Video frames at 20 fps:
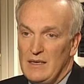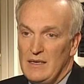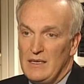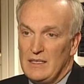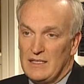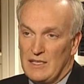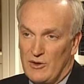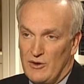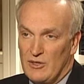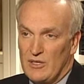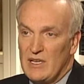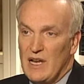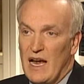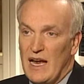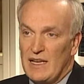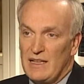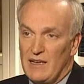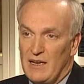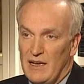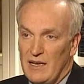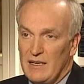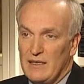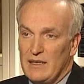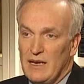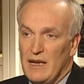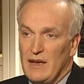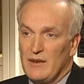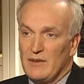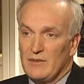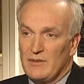it's a good guideline
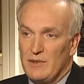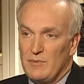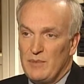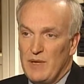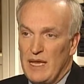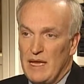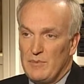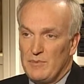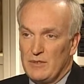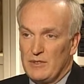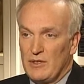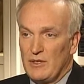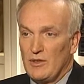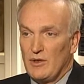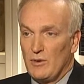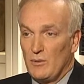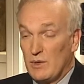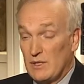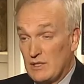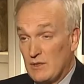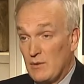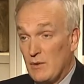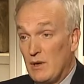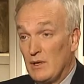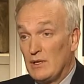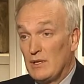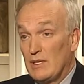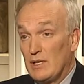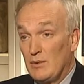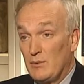now to be able to know what's
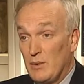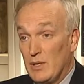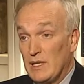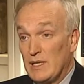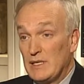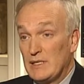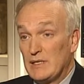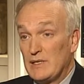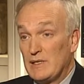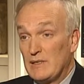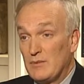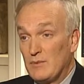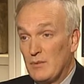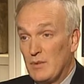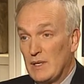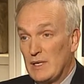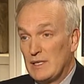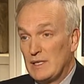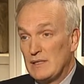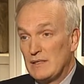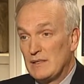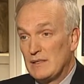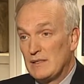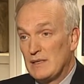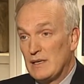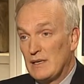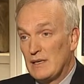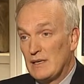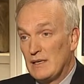quality, what isn't, what is